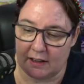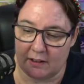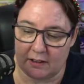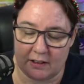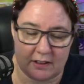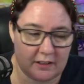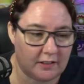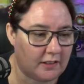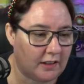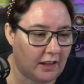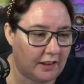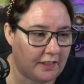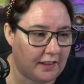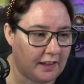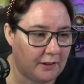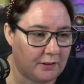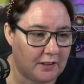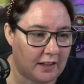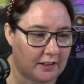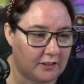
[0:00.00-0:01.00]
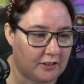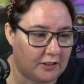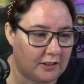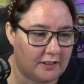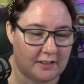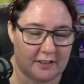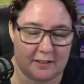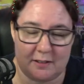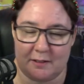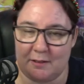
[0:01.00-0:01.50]
Because I think it was actually
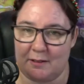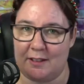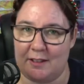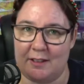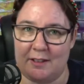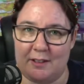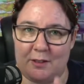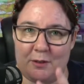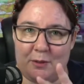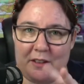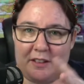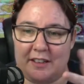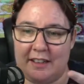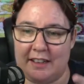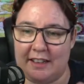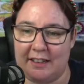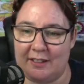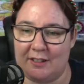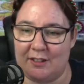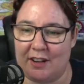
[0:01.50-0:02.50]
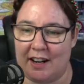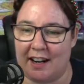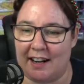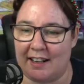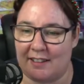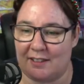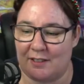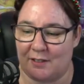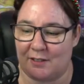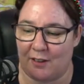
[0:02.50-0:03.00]
switching
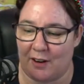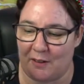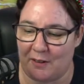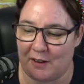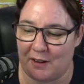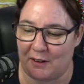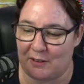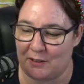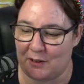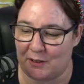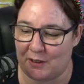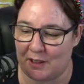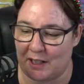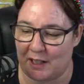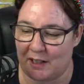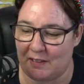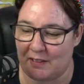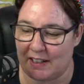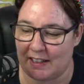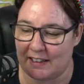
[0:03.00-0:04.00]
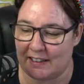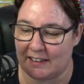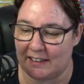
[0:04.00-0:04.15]
tracks right when I was talking about it.